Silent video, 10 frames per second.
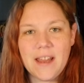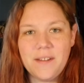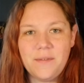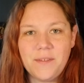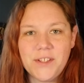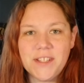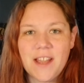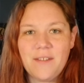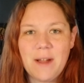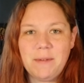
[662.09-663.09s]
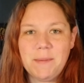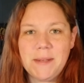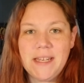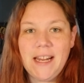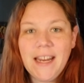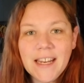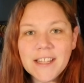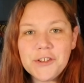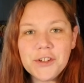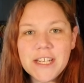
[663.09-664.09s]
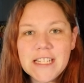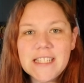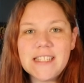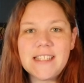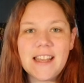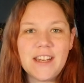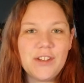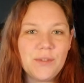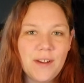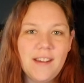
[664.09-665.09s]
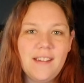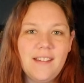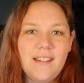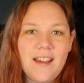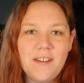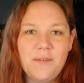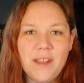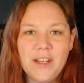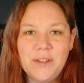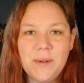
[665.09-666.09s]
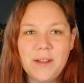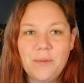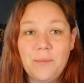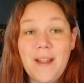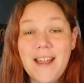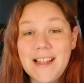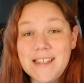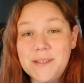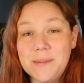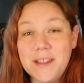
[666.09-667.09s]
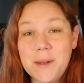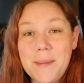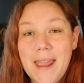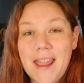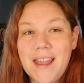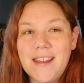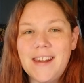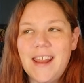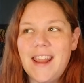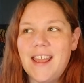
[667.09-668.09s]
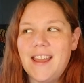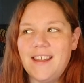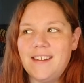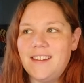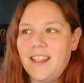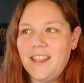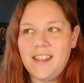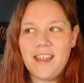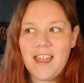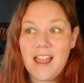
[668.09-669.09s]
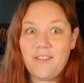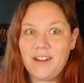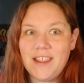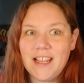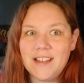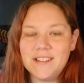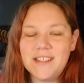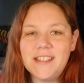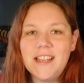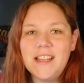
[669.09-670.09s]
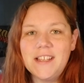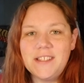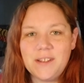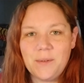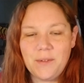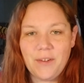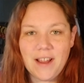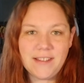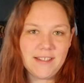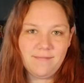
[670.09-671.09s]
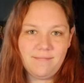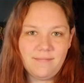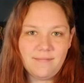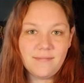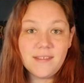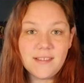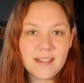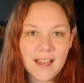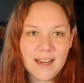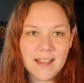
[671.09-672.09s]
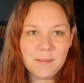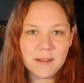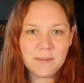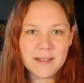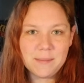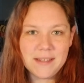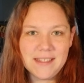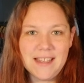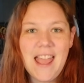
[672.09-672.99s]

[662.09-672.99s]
of just got wrapped up in eating the treats and enjoying kind of like doing the rides with Little Man and everything else. So we forgot to say anything about the recipes.